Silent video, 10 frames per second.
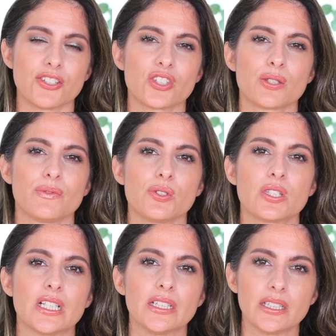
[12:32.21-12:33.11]
It just feels
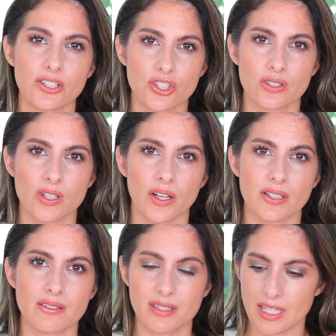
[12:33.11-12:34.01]
delicious on
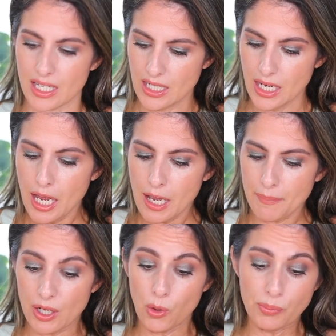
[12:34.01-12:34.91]
the skin,
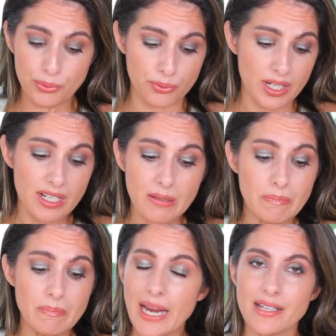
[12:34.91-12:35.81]
but it'll breathe
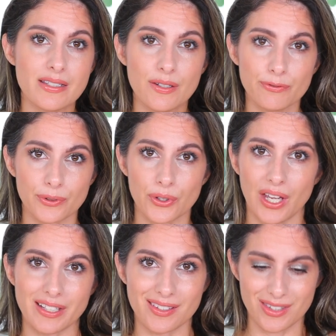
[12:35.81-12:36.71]
amazing for
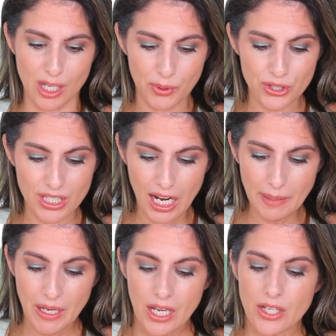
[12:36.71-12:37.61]
like the
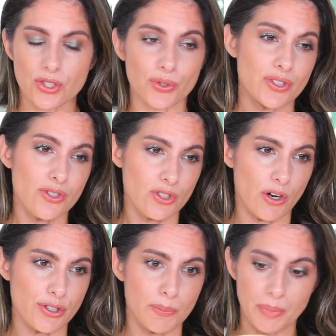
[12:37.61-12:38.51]
summertime. So this is
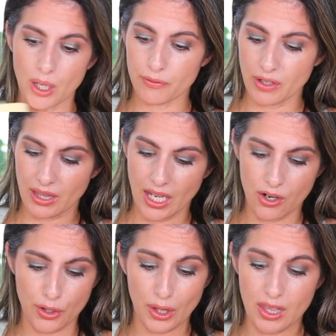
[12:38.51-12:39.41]
Stars Above. They
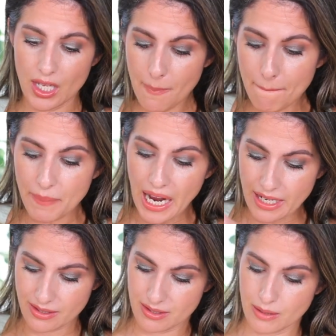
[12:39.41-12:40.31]
are the
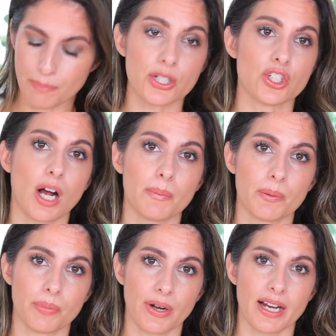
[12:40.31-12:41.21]
best pajama
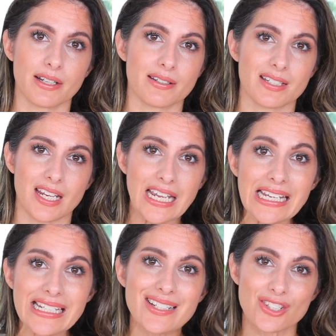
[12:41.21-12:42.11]
brand
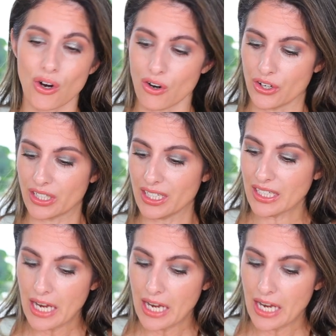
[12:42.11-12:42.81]
in Target,